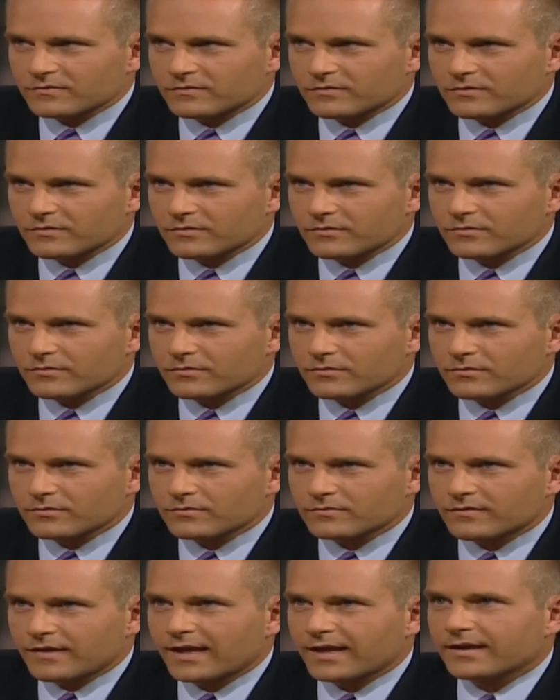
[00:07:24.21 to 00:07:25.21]

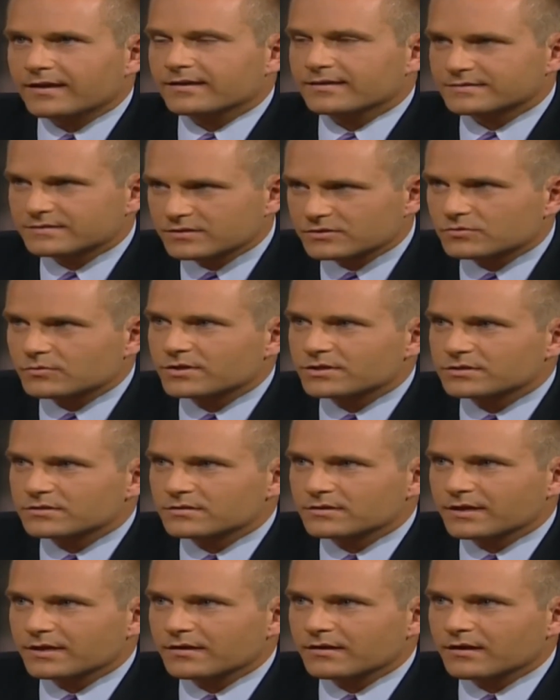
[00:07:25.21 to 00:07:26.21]
to take a
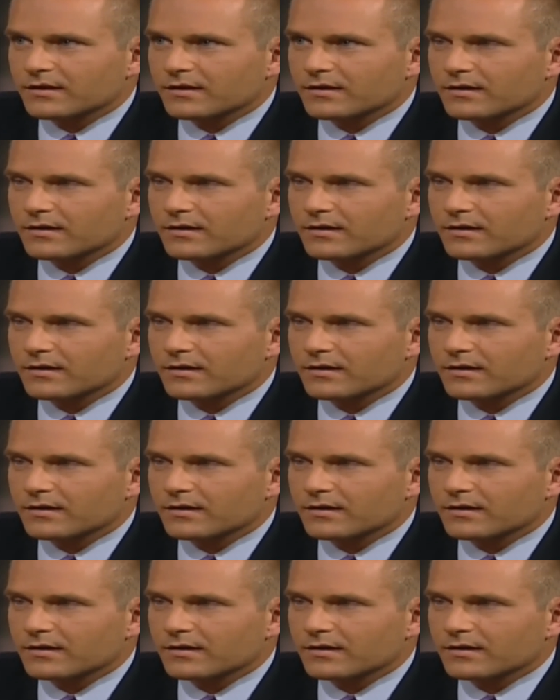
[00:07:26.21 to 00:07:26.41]
situation like